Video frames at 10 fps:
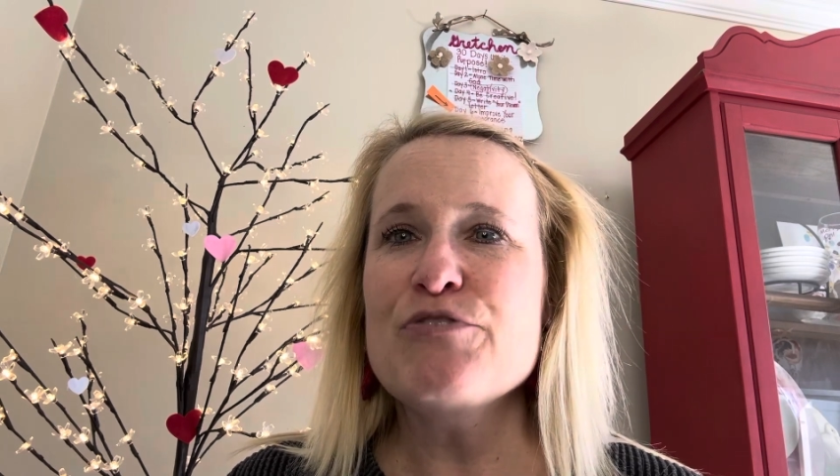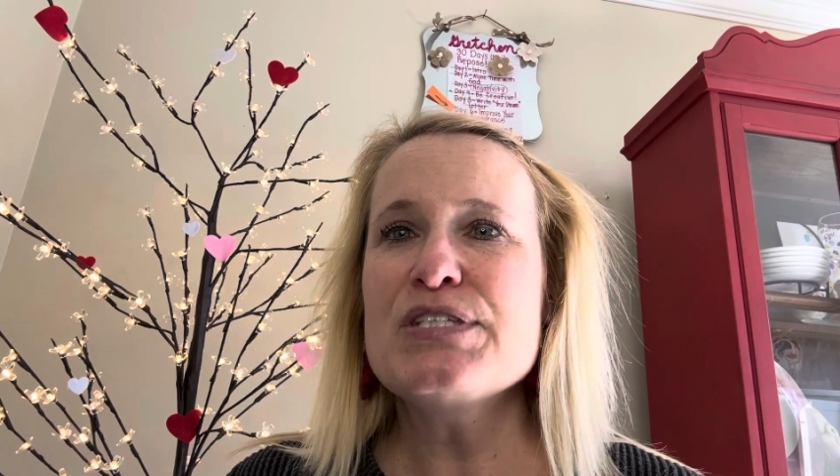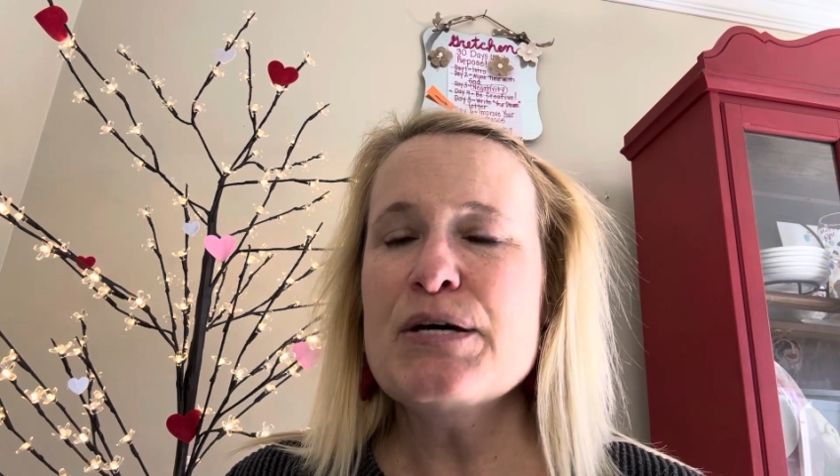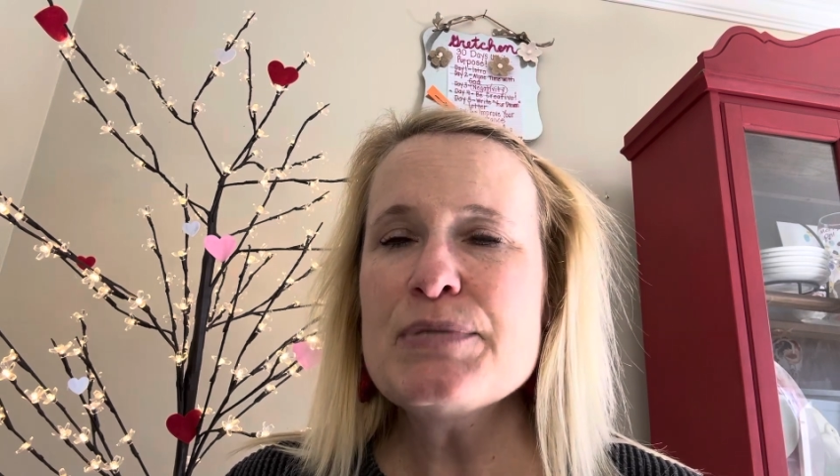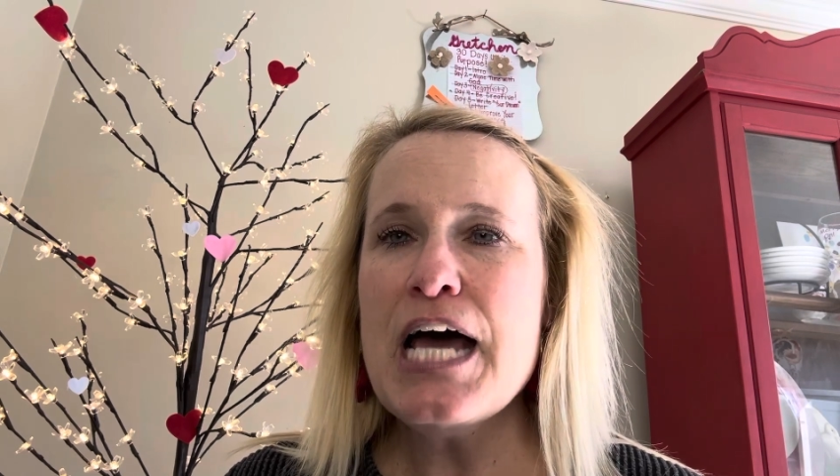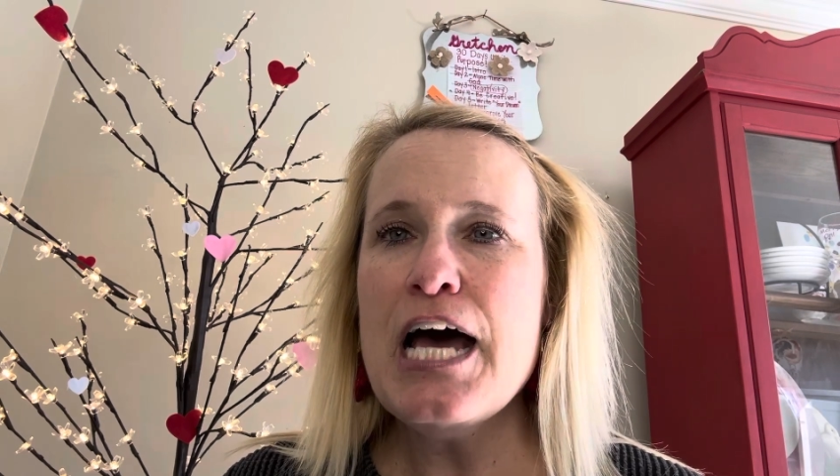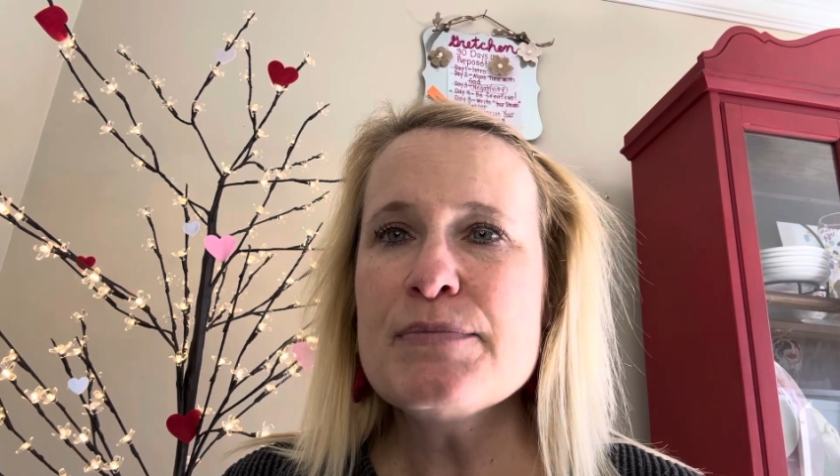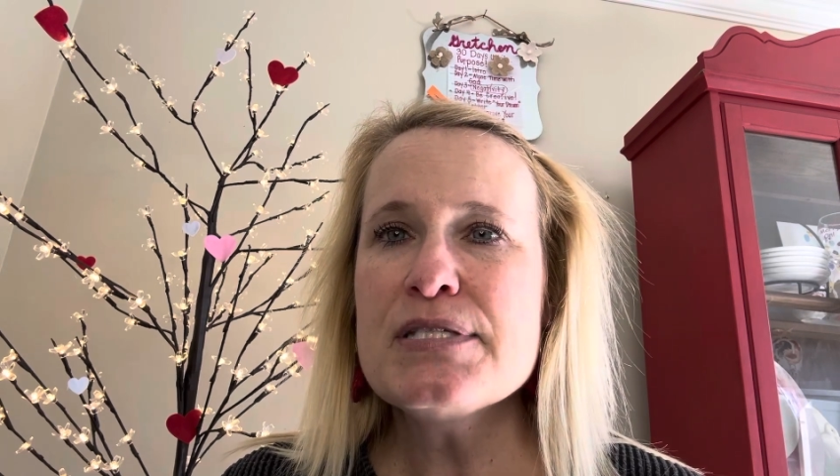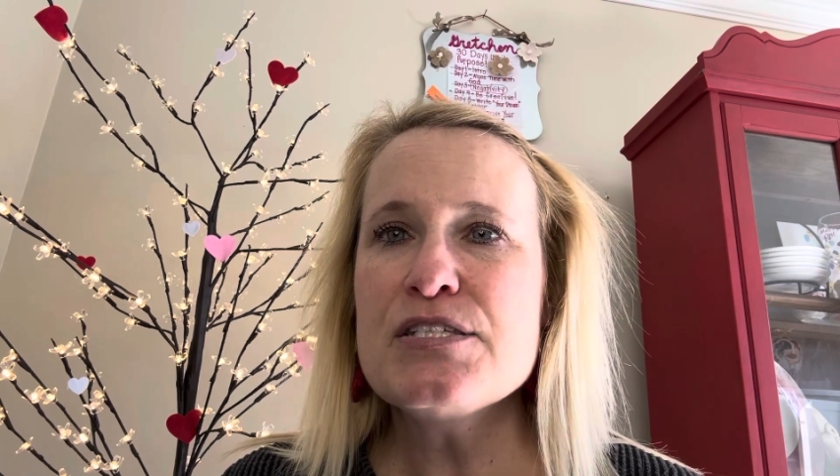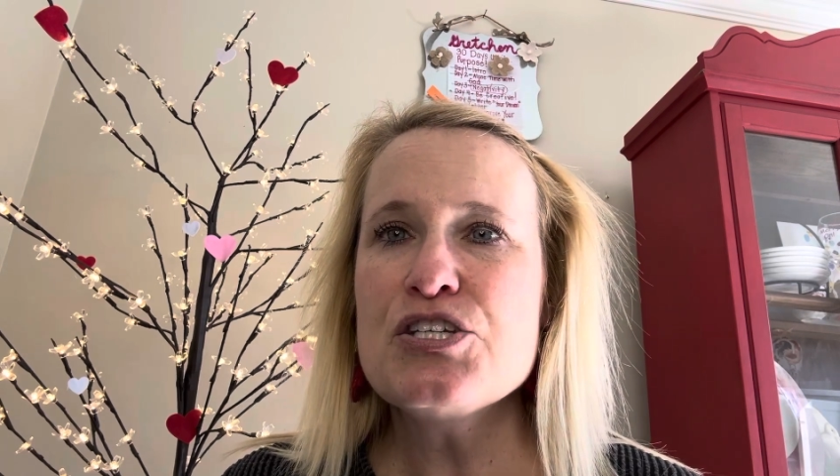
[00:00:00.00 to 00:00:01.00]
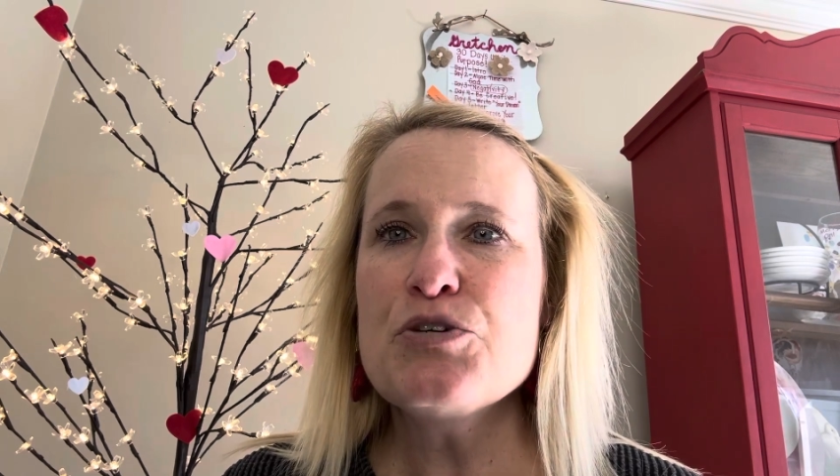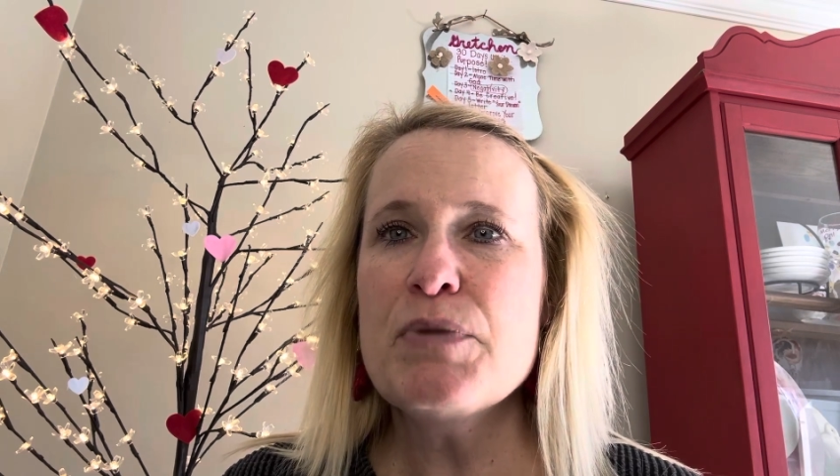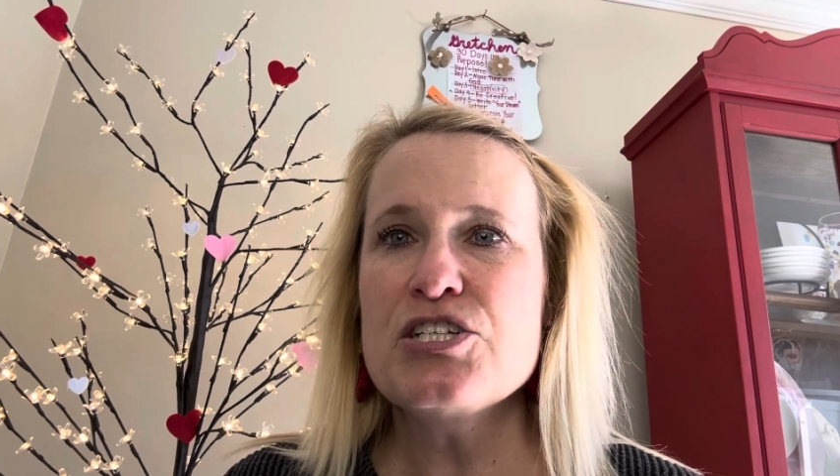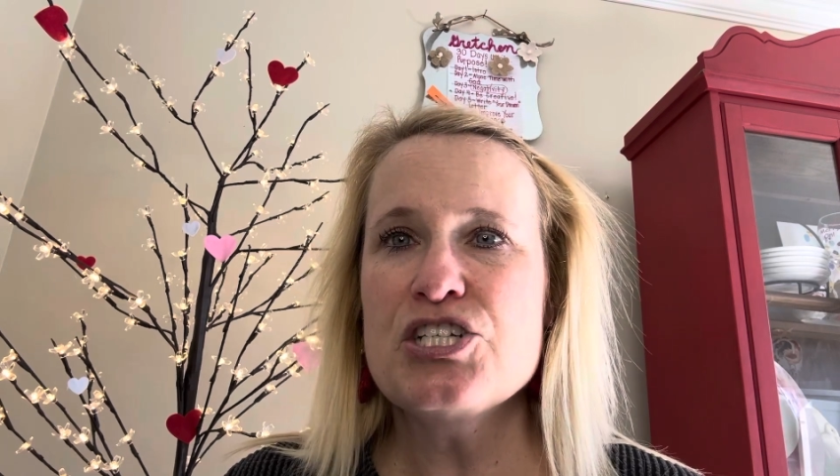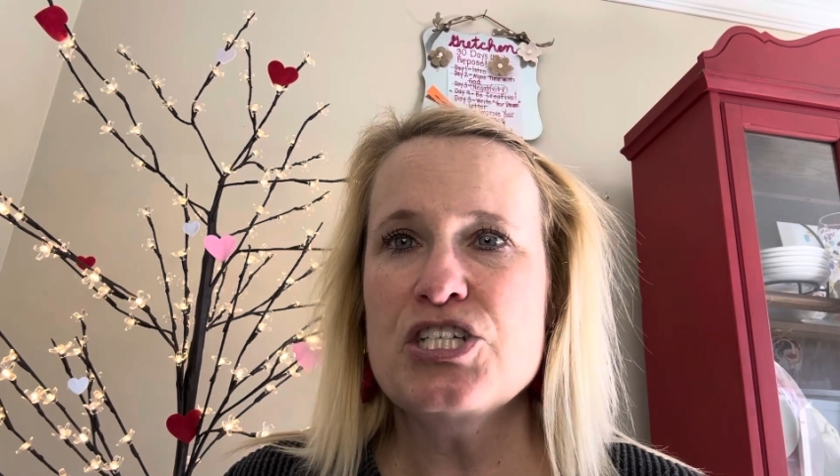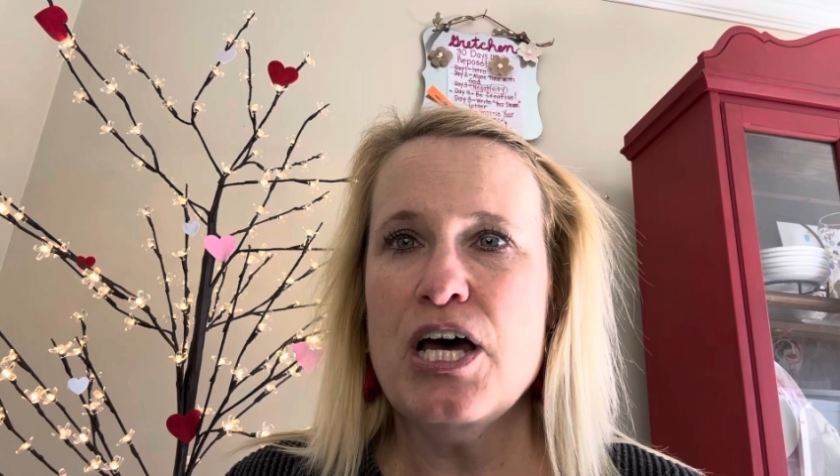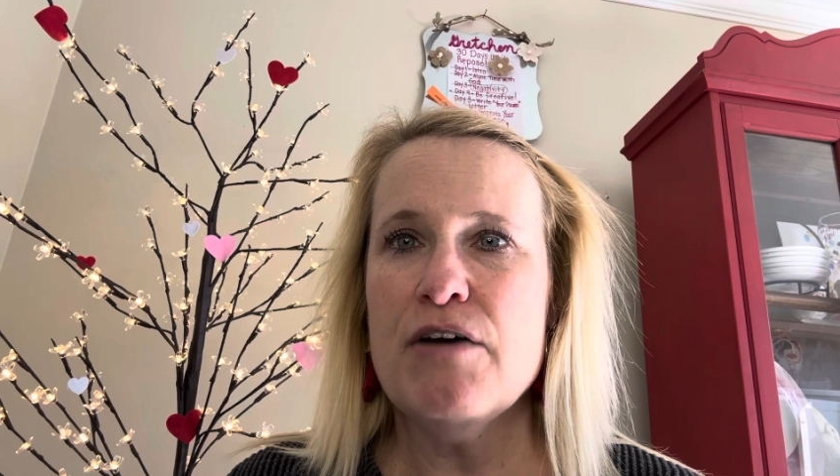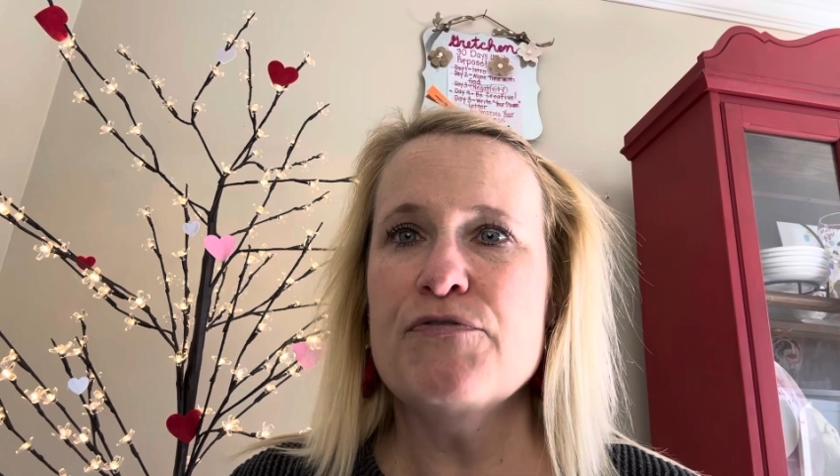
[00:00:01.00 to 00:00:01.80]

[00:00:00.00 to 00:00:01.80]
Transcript: sometimes too much stuff,